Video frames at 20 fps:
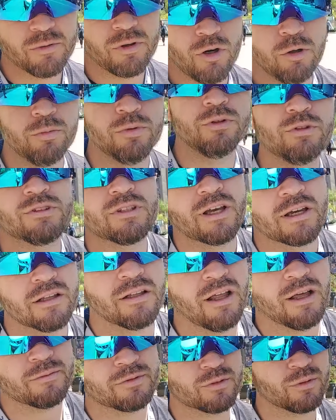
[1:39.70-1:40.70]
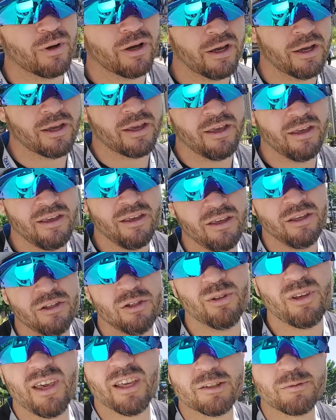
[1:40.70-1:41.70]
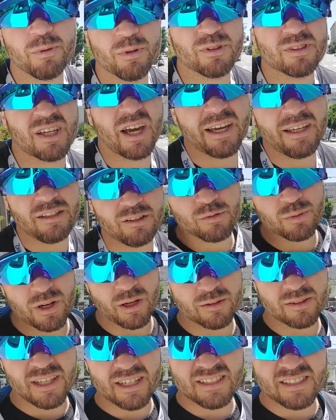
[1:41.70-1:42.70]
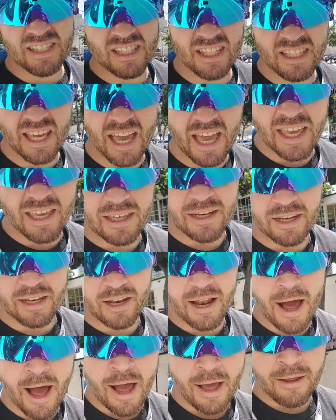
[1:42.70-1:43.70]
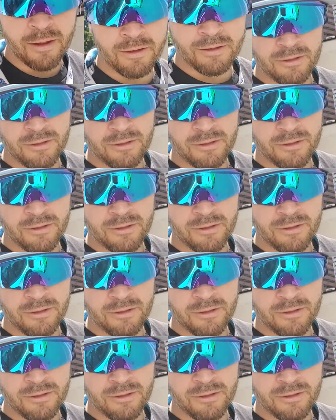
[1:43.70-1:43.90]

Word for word: Code Blue Cyclops swag. You can't spell Titans without that TA in it. Ah.